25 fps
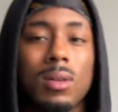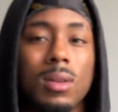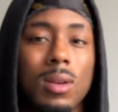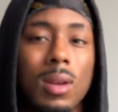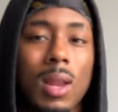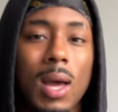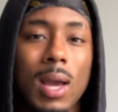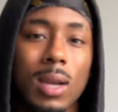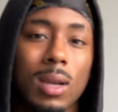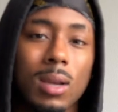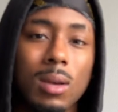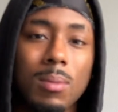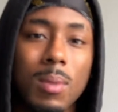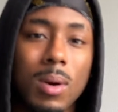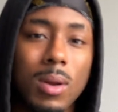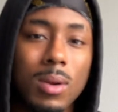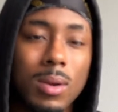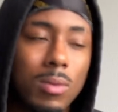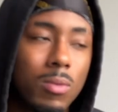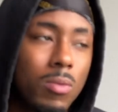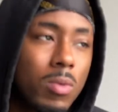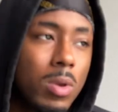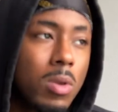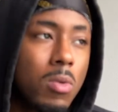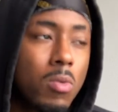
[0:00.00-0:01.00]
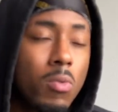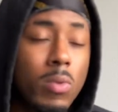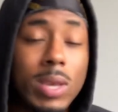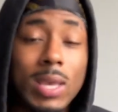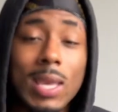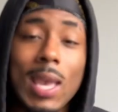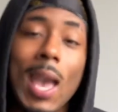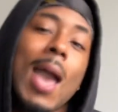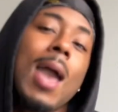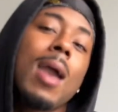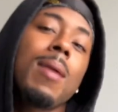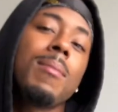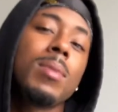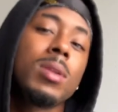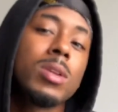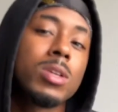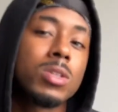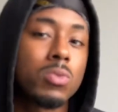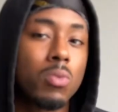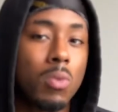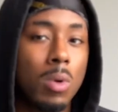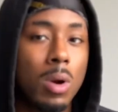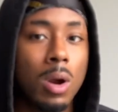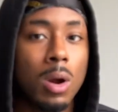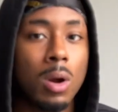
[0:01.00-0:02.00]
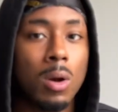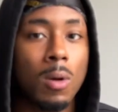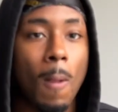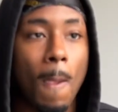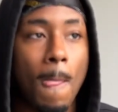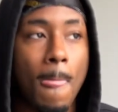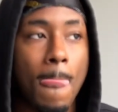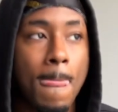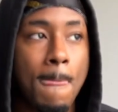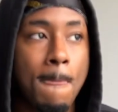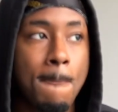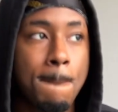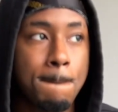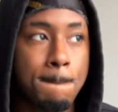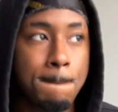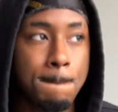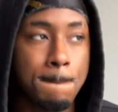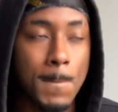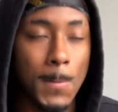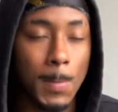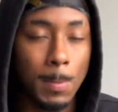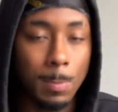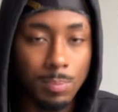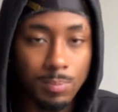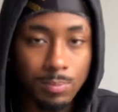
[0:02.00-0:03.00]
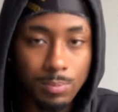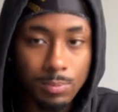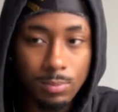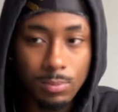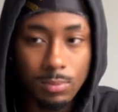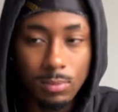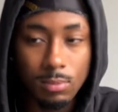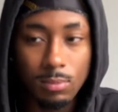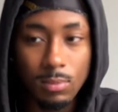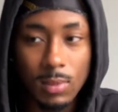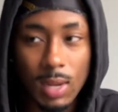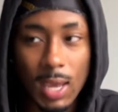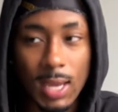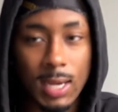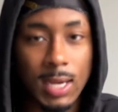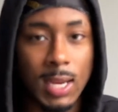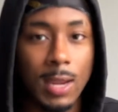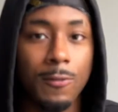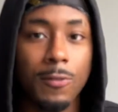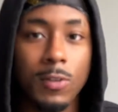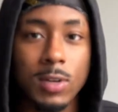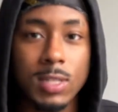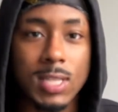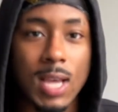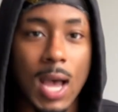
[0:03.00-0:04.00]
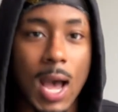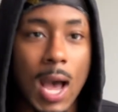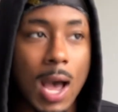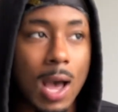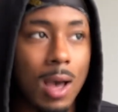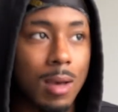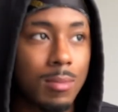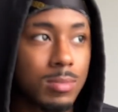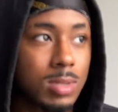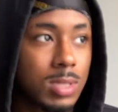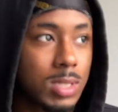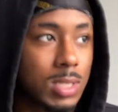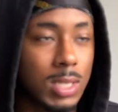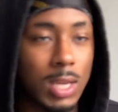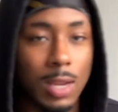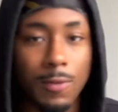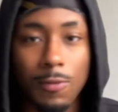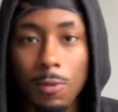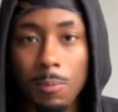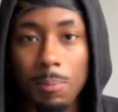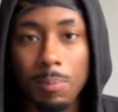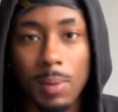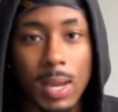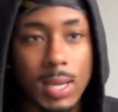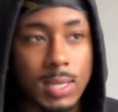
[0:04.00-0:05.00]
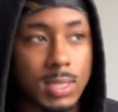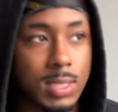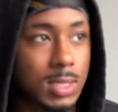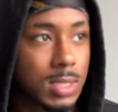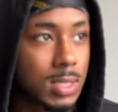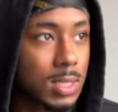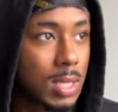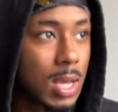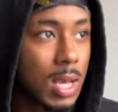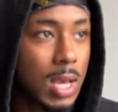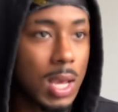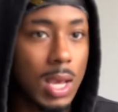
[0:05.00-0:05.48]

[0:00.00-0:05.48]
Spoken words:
Like, come on, look, we came in this world at different times, different places,